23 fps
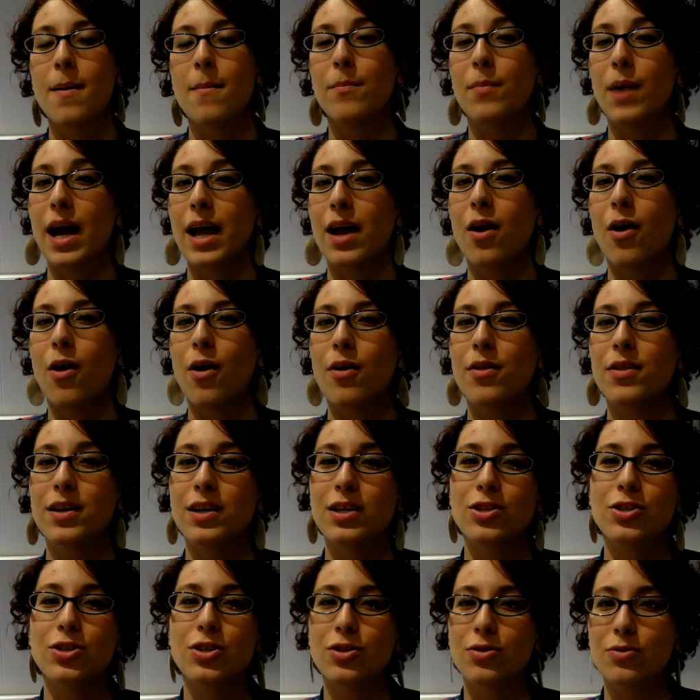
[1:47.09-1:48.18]
by all the
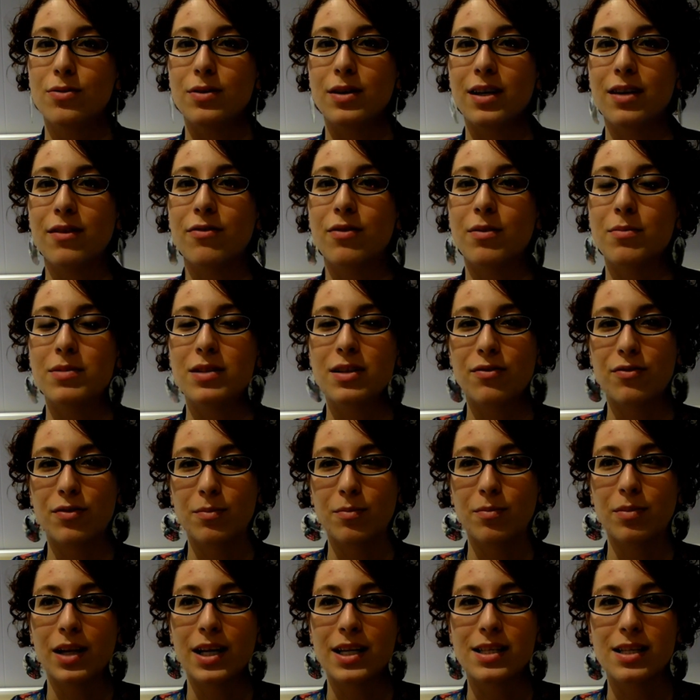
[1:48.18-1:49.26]
ingenuity from different
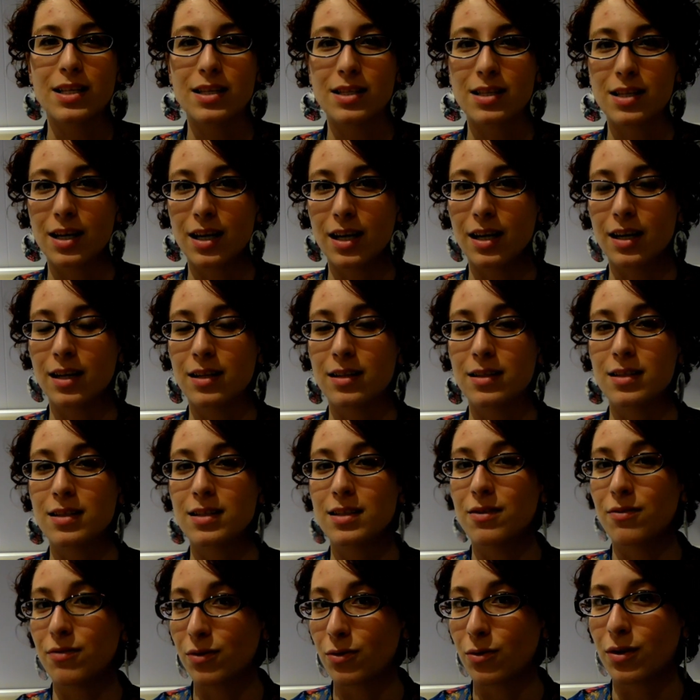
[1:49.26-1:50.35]
places and
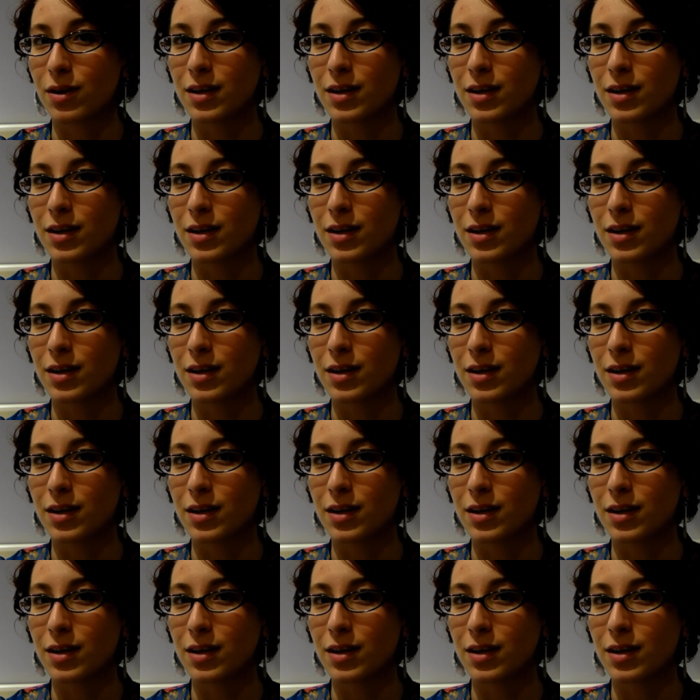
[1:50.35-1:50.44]
different